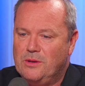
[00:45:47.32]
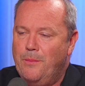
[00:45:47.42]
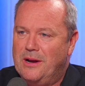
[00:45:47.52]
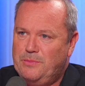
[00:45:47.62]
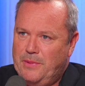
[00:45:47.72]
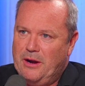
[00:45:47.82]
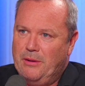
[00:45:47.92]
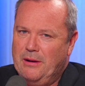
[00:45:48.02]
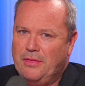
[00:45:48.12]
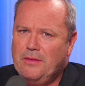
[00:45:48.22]
a much better
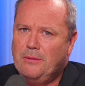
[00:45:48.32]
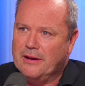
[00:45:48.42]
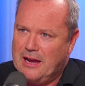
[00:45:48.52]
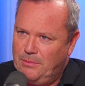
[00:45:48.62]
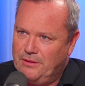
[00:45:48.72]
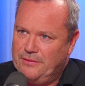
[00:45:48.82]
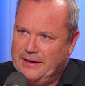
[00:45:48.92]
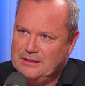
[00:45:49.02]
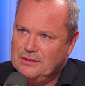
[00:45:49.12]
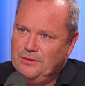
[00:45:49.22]
run, I think there were a couple of
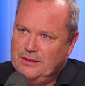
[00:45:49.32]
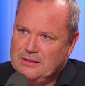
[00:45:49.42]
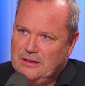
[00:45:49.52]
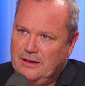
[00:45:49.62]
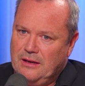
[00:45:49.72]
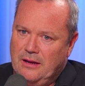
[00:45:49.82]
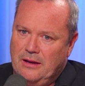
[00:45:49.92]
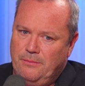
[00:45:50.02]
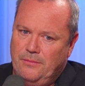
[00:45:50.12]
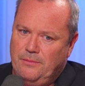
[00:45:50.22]
factors. Firstly,
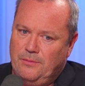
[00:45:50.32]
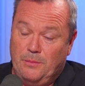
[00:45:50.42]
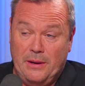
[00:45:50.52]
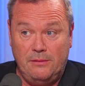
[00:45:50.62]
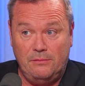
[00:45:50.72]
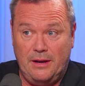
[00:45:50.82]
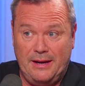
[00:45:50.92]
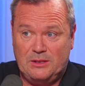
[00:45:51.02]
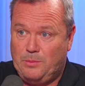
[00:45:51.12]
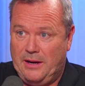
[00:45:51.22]
they've been
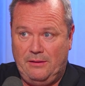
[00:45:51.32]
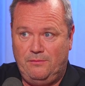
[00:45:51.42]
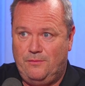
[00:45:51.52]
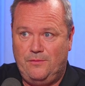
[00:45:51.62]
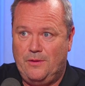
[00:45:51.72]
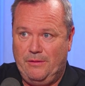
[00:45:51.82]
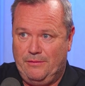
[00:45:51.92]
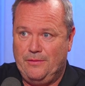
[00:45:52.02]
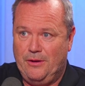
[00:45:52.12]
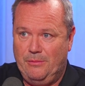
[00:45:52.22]
SP'd very
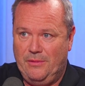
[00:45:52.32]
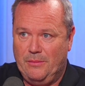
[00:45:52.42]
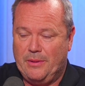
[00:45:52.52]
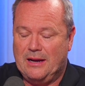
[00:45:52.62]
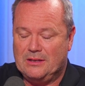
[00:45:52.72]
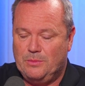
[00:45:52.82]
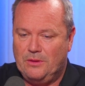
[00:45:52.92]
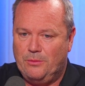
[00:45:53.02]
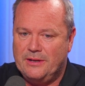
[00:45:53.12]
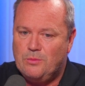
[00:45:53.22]
firm in the past,
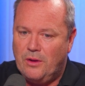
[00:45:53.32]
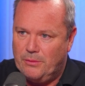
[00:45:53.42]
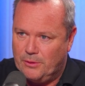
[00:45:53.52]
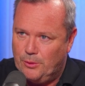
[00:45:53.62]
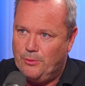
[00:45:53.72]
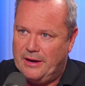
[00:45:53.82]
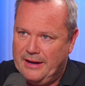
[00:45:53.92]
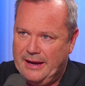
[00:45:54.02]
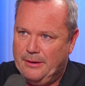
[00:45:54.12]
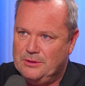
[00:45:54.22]
but the reason why they were a good run
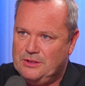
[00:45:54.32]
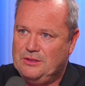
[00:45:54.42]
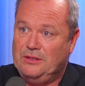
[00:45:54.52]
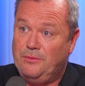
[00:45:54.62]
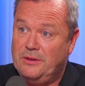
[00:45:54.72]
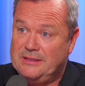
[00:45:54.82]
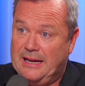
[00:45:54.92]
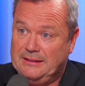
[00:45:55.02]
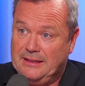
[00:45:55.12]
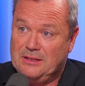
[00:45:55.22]
here was just different
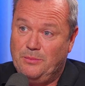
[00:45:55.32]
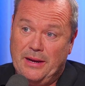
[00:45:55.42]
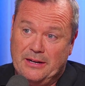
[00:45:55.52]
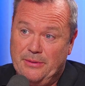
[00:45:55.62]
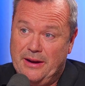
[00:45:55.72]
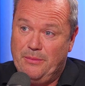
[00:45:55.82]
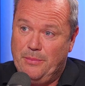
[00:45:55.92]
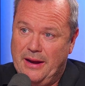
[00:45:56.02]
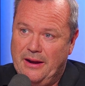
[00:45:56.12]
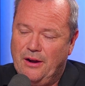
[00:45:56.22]
tactics and back around a
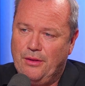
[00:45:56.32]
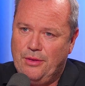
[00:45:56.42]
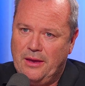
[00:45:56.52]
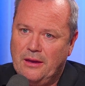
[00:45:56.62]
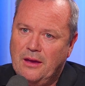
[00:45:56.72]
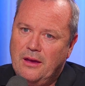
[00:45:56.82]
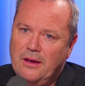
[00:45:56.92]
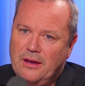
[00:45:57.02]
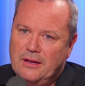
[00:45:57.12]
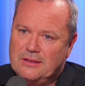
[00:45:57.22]
bend. And I think
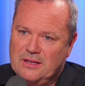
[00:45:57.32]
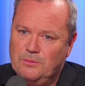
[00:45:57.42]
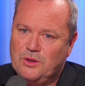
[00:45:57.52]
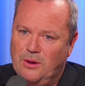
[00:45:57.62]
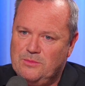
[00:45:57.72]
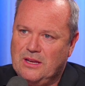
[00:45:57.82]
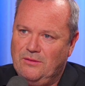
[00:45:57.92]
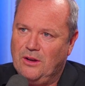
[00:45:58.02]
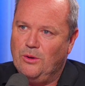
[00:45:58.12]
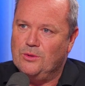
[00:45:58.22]
sometimes
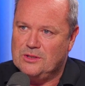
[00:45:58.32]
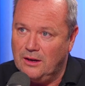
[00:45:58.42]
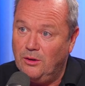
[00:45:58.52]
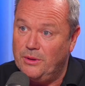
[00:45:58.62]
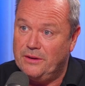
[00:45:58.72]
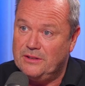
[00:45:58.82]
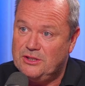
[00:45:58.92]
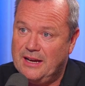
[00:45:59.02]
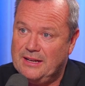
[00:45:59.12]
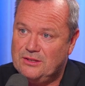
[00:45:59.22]
giving a horse a little bit of a
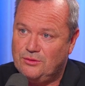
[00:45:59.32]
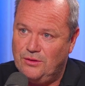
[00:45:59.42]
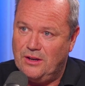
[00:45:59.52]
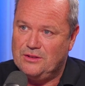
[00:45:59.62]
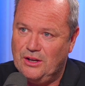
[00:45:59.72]
chance through those